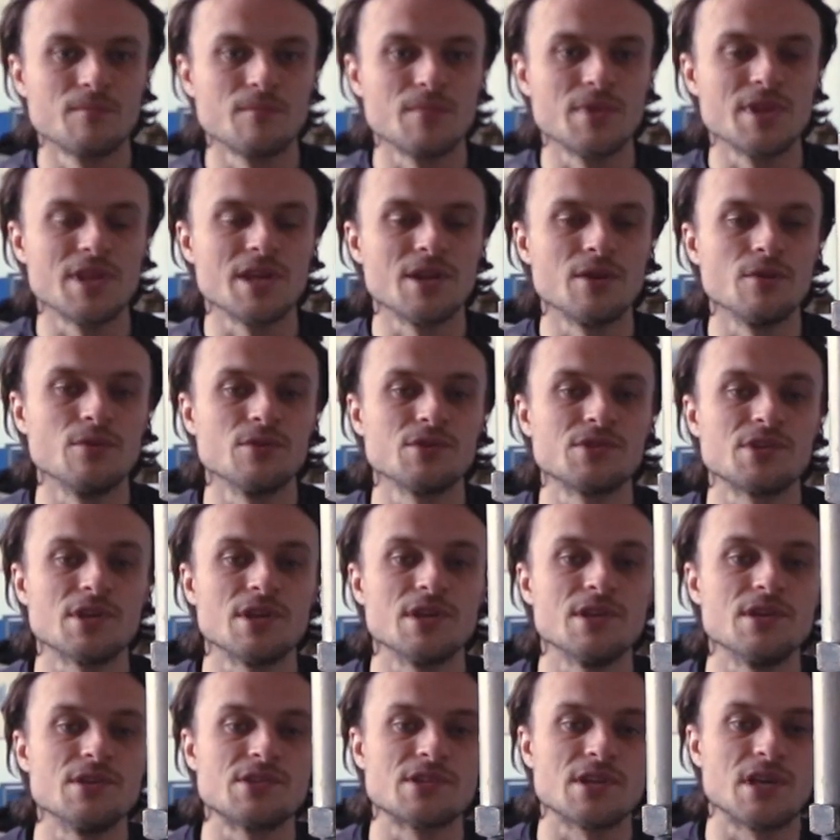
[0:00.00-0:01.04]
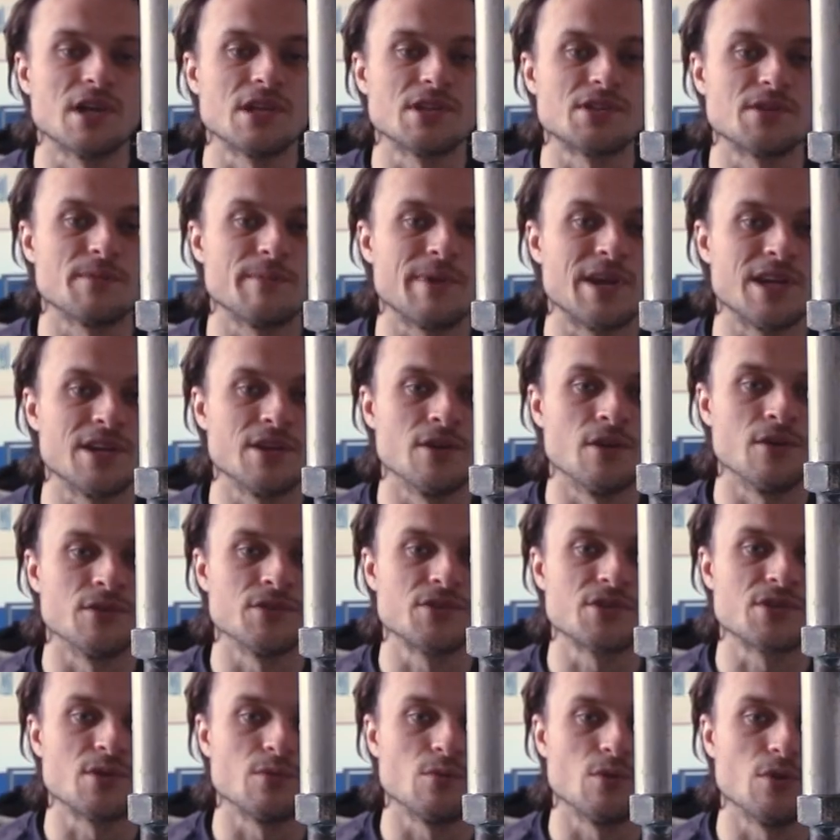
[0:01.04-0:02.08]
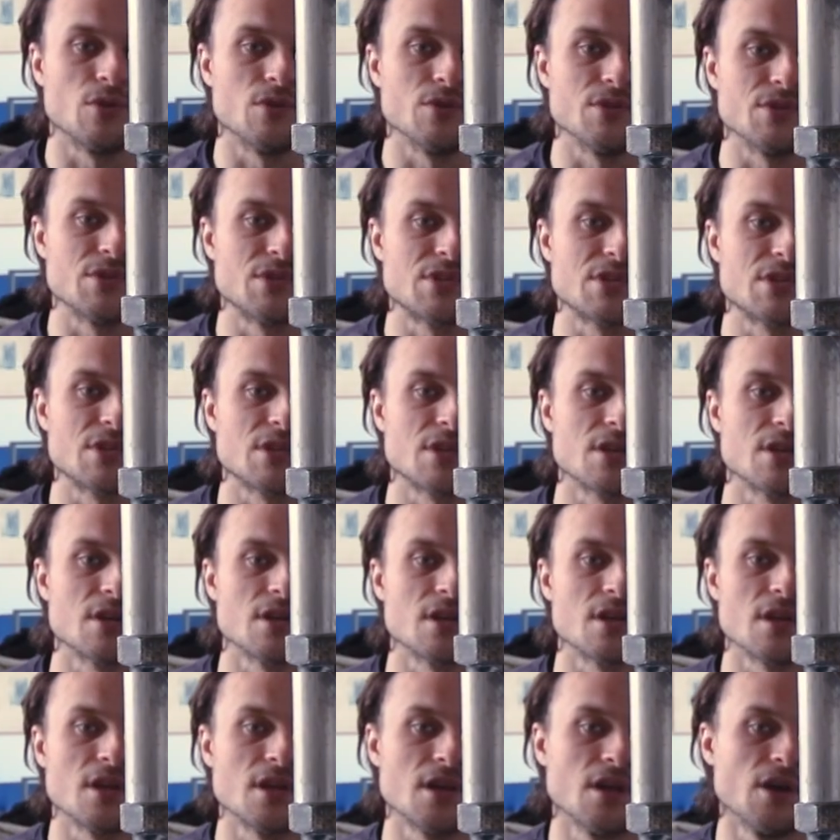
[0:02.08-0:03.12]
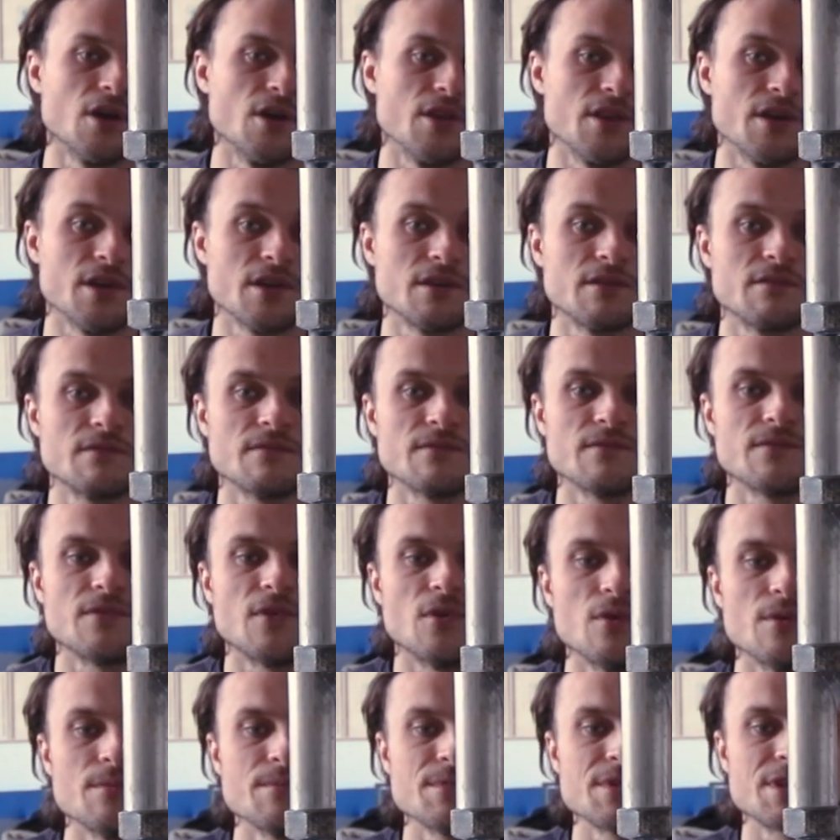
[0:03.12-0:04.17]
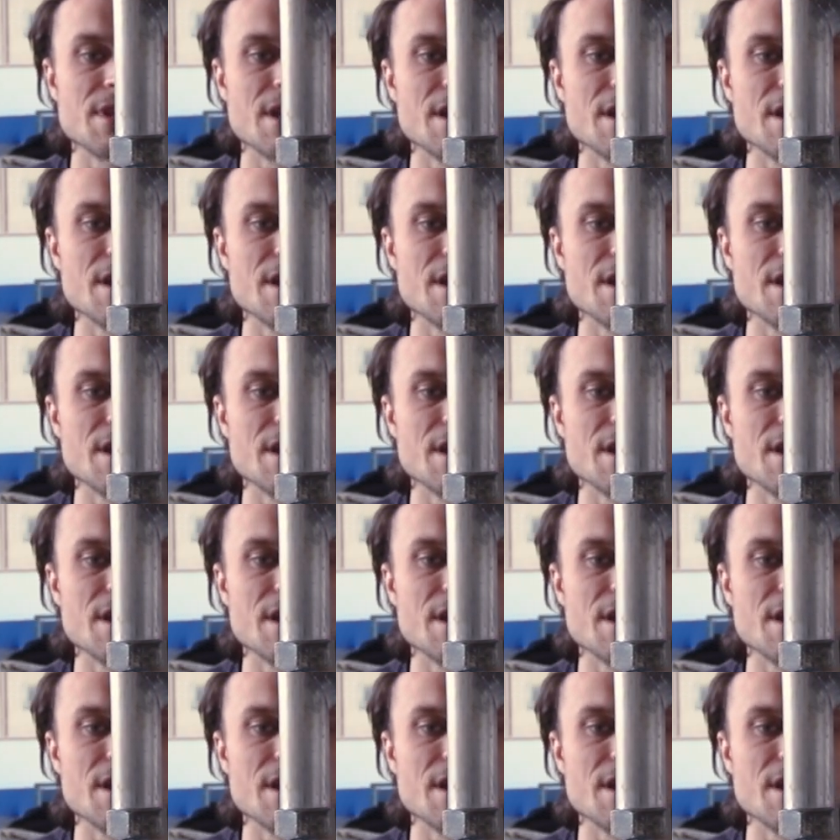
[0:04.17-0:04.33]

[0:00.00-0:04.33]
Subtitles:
but then also you start to make nods towards other forms